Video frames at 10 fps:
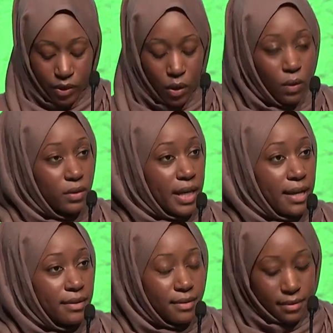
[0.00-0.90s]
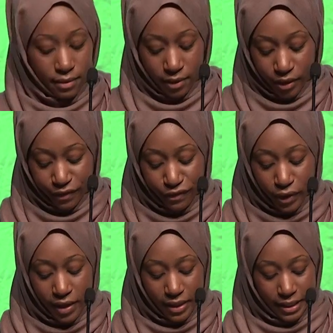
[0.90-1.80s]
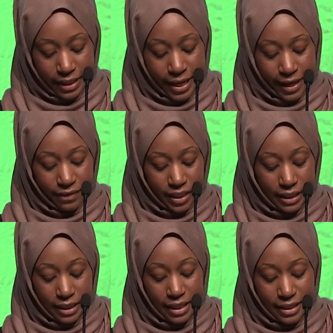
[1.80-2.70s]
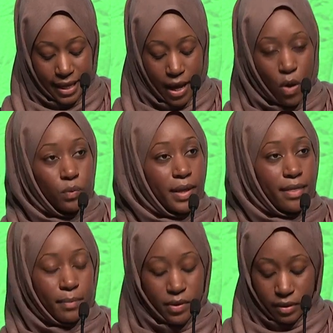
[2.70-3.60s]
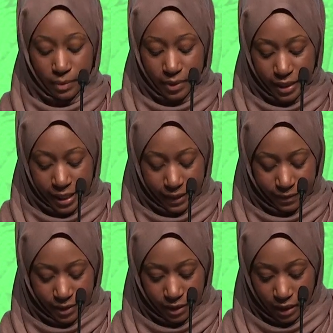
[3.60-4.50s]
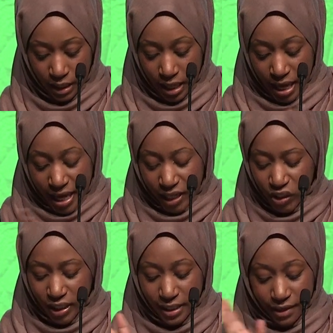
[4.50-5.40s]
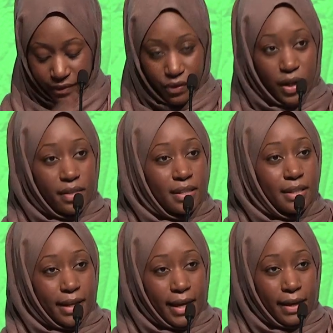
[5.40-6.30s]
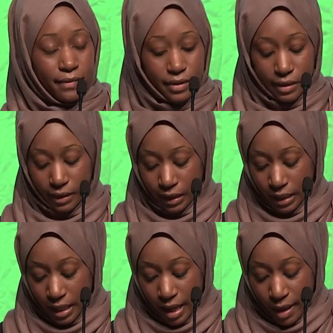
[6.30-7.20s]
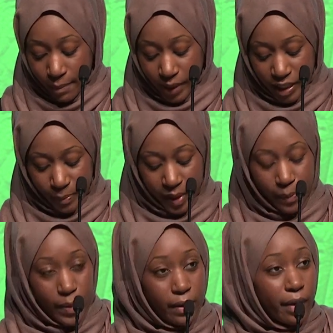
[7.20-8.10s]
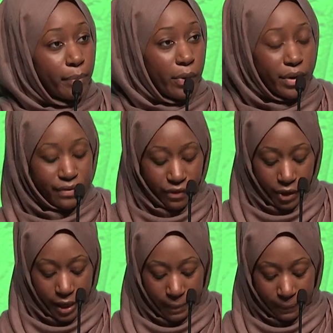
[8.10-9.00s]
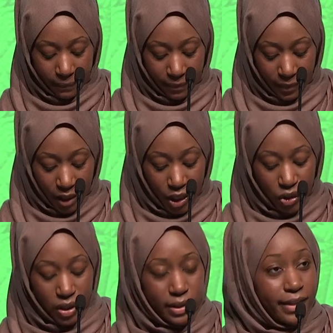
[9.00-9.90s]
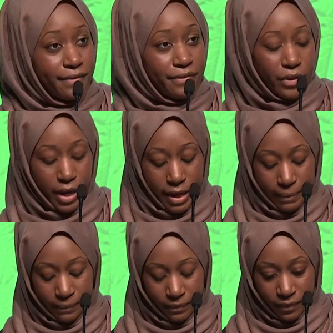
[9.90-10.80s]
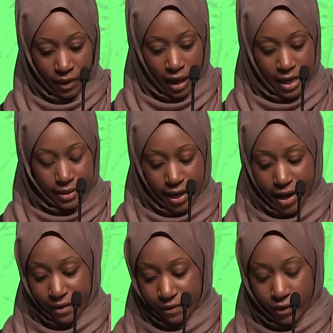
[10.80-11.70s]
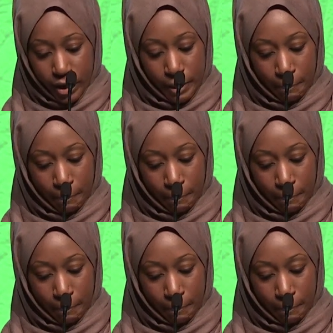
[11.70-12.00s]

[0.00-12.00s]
told us to free the slaves, he didn't say only the Muslim slaves. He just said free the slaves, because people are born free, should live free, and die free.